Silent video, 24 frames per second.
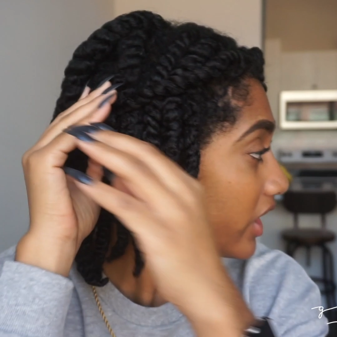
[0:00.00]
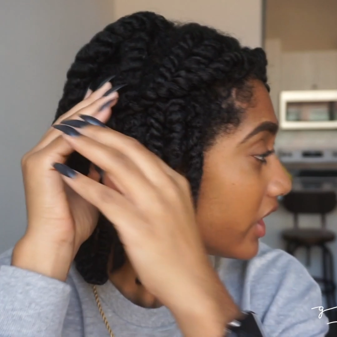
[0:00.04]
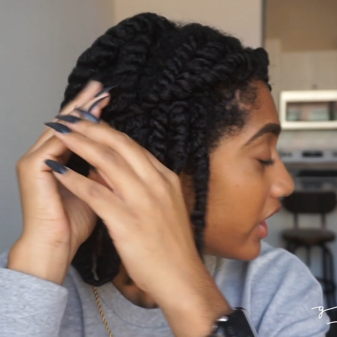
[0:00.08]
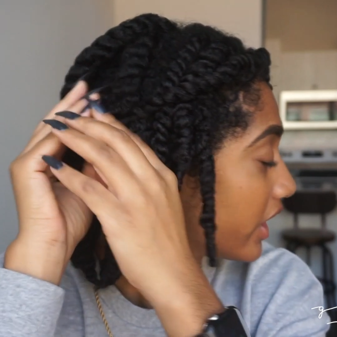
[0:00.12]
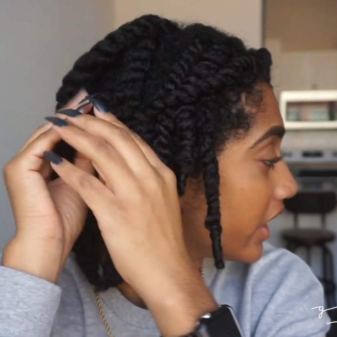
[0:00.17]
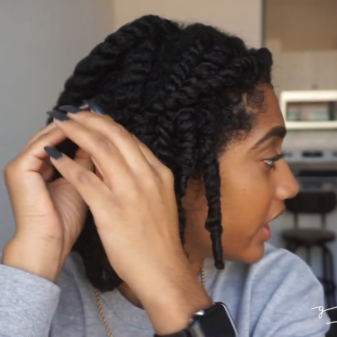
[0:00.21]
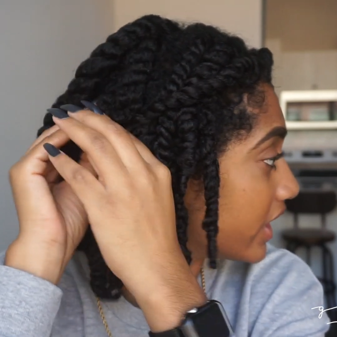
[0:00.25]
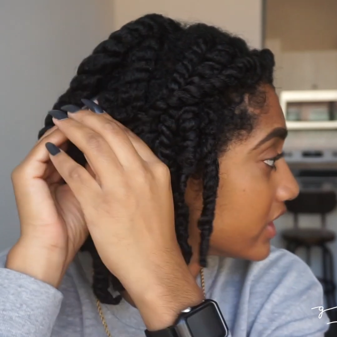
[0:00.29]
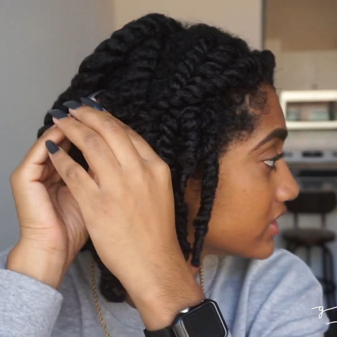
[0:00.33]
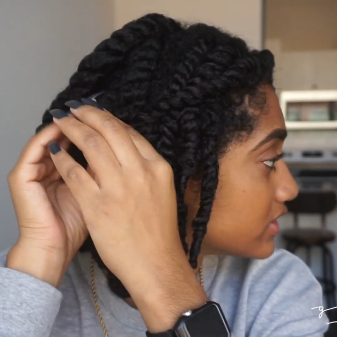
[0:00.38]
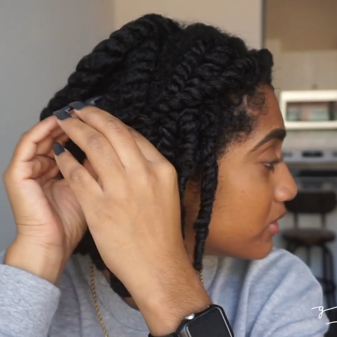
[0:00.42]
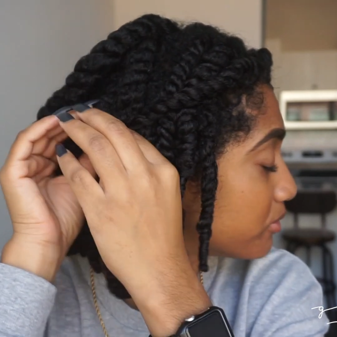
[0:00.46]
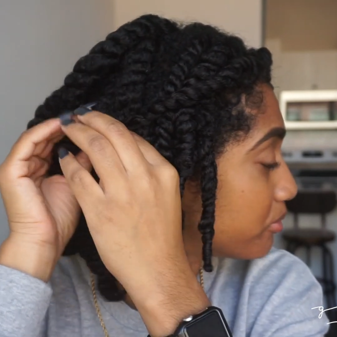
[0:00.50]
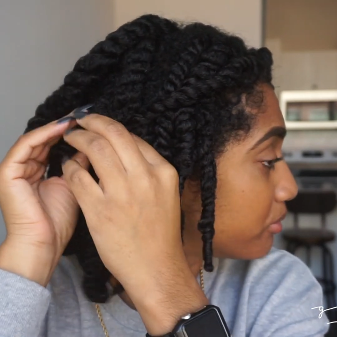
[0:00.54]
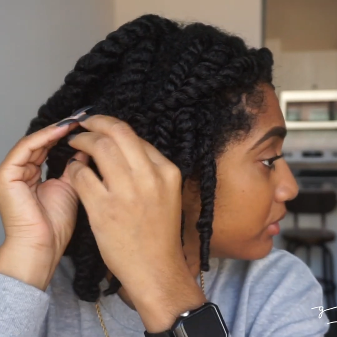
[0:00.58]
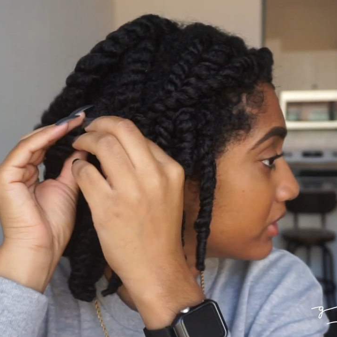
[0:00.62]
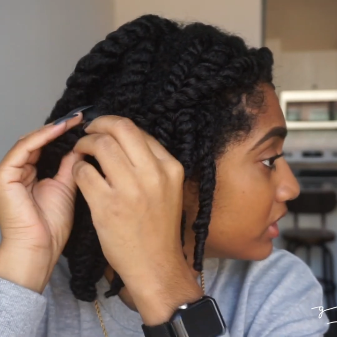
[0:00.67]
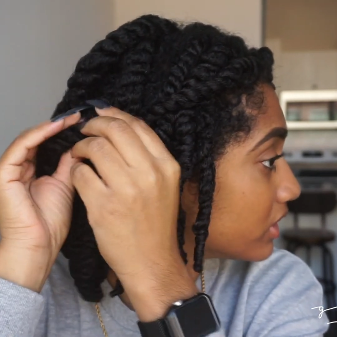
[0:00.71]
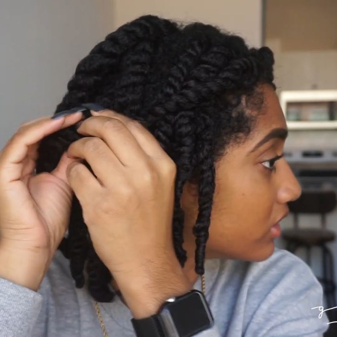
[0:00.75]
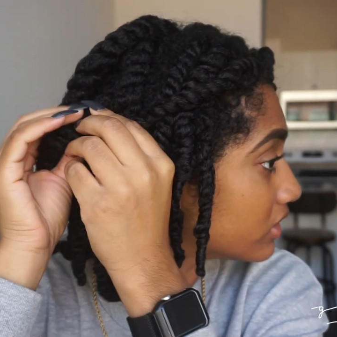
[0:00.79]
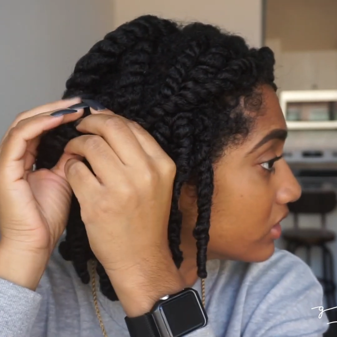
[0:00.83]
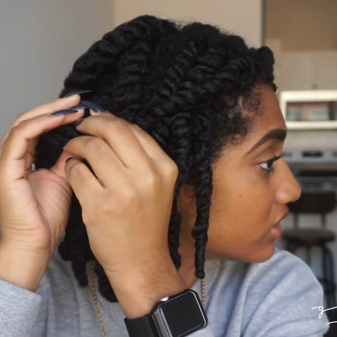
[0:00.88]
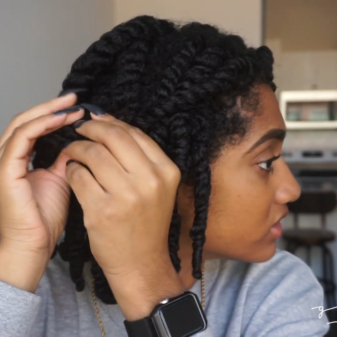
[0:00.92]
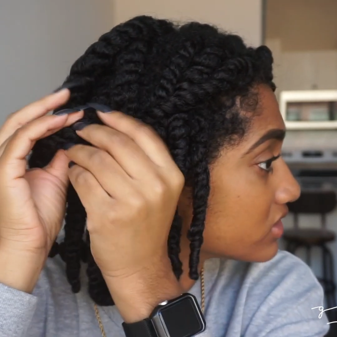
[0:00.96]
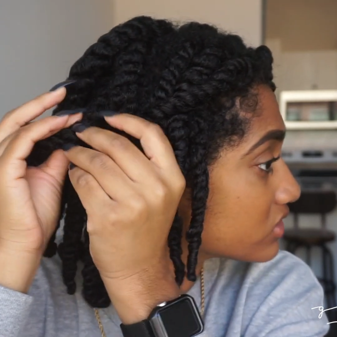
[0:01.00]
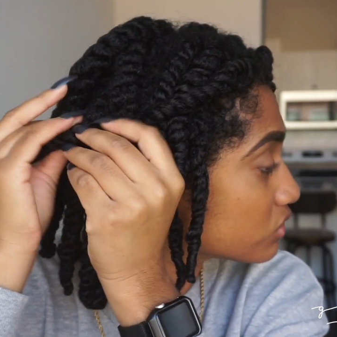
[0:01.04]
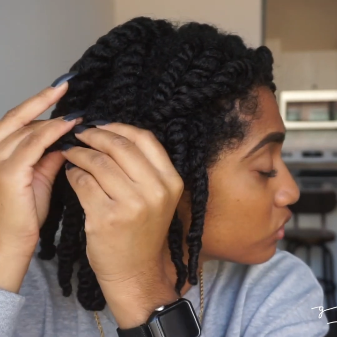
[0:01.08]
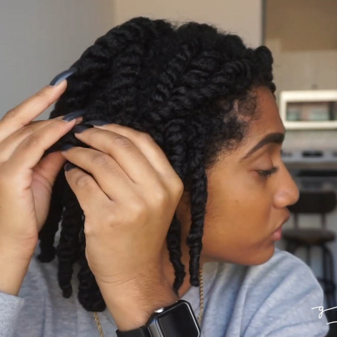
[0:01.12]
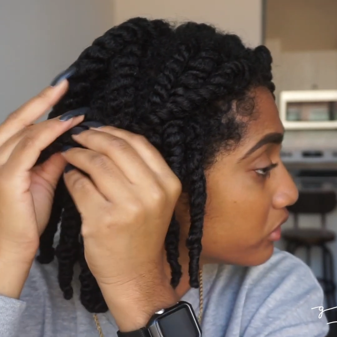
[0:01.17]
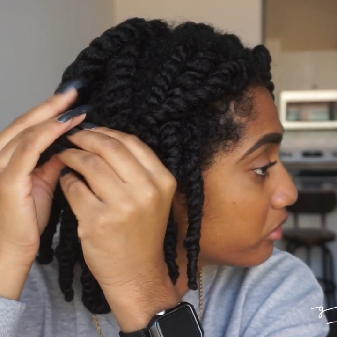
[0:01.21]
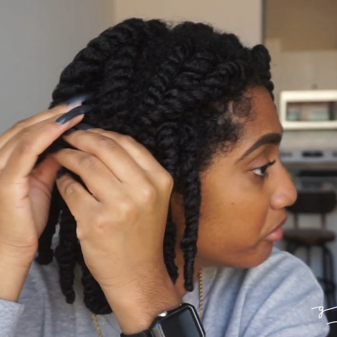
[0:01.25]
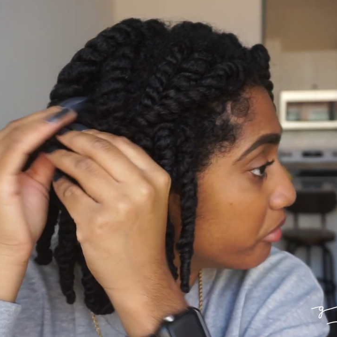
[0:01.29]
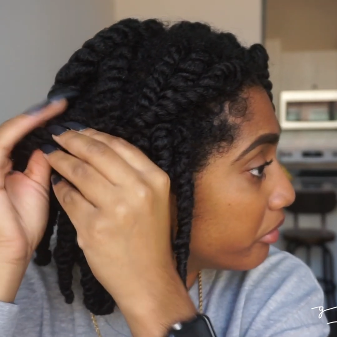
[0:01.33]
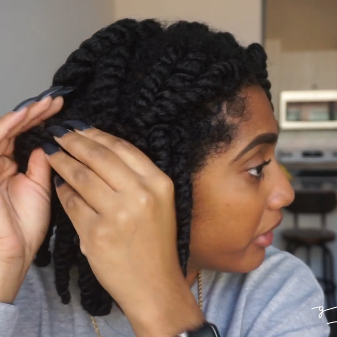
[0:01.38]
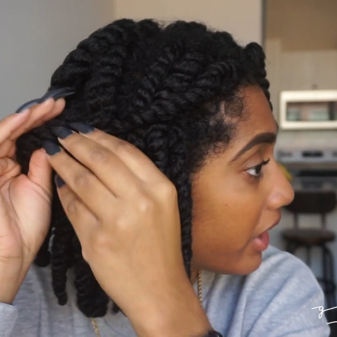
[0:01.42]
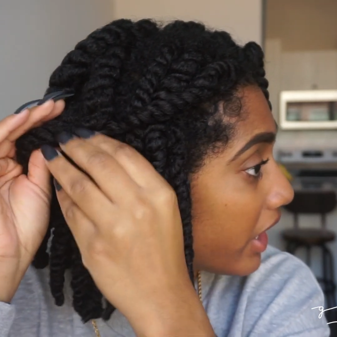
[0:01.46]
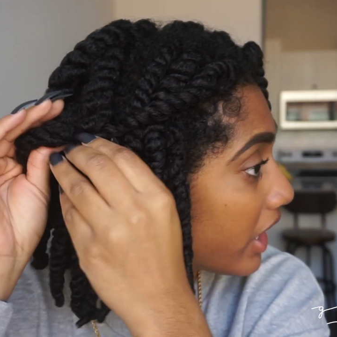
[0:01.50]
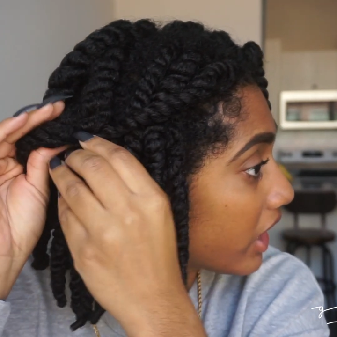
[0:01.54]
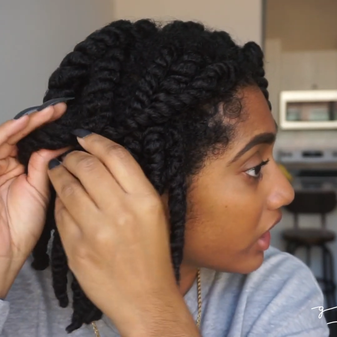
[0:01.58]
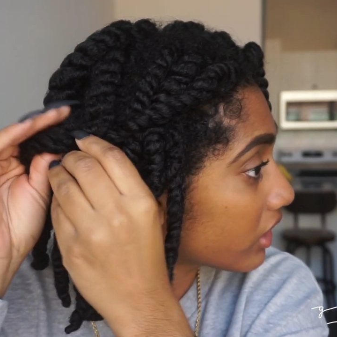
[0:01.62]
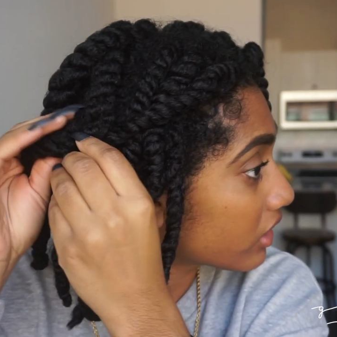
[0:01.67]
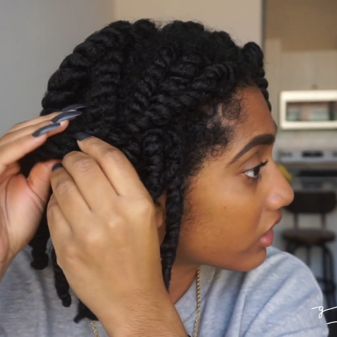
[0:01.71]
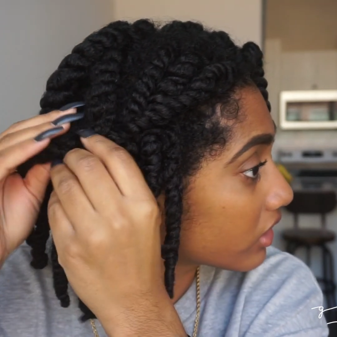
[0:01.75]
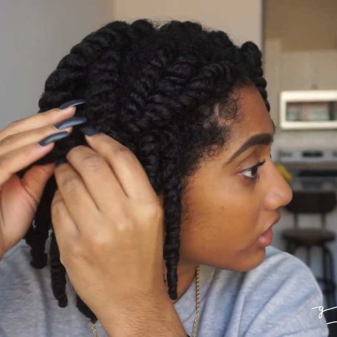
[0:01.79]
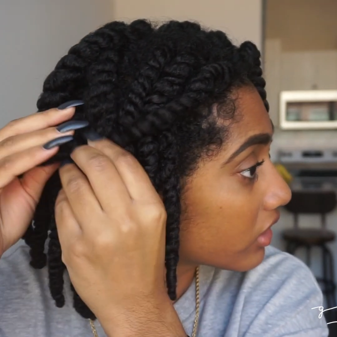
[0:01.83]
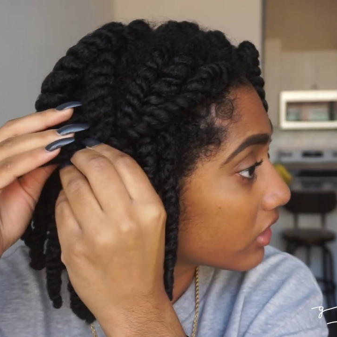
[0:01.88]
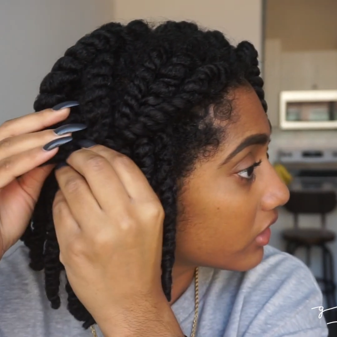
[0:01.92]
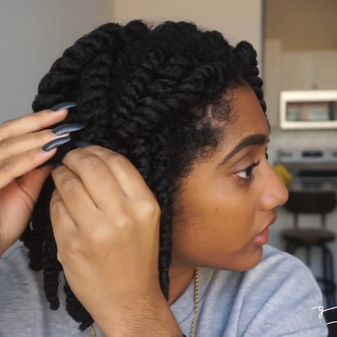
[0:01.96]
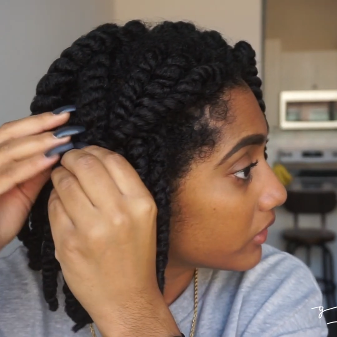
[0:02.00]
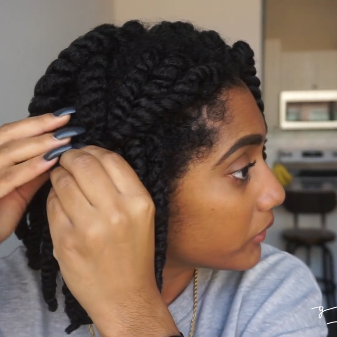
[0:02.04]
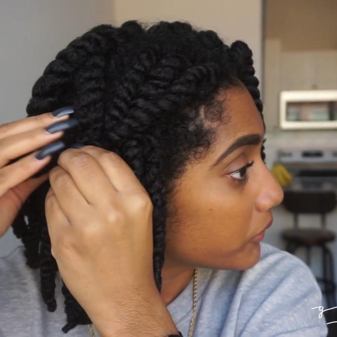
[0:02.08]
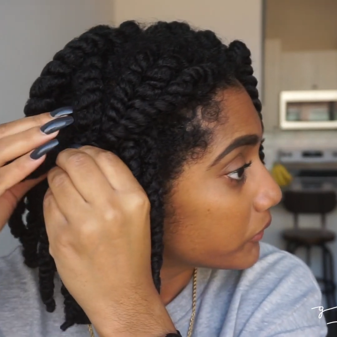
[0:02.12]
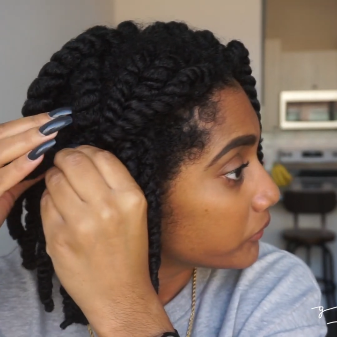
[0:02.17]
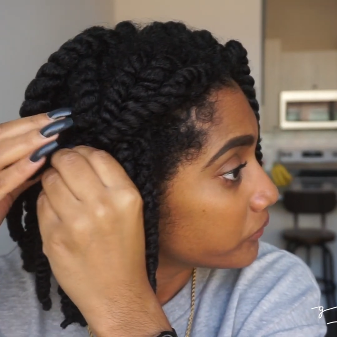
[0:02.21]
I had to pin this one back